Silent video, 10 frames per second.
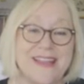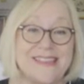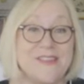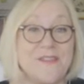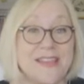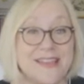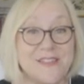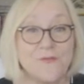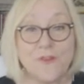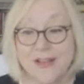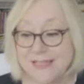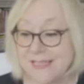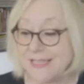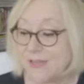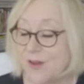so the Ace of Wands
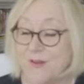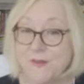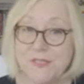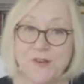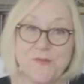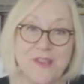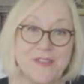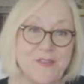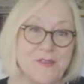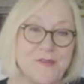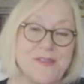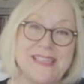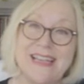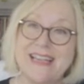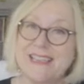is also
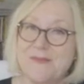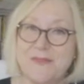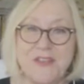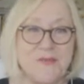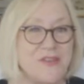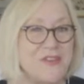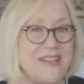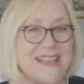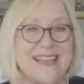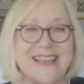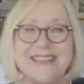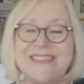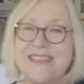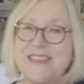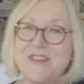enthusiasm,
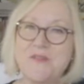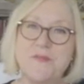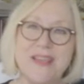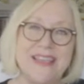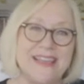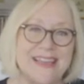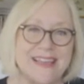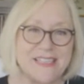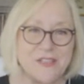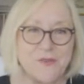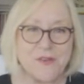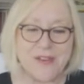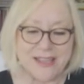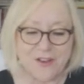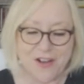communication, new beginnings,
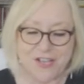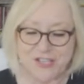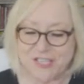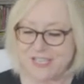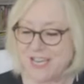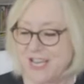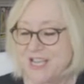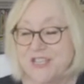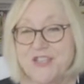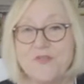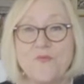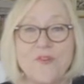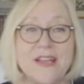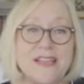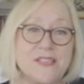throwing caution to the
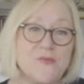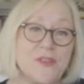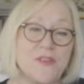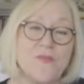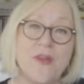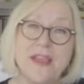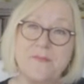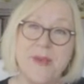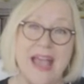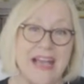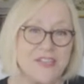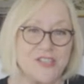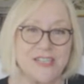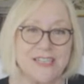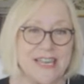winds with great
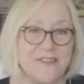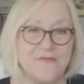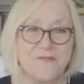passion and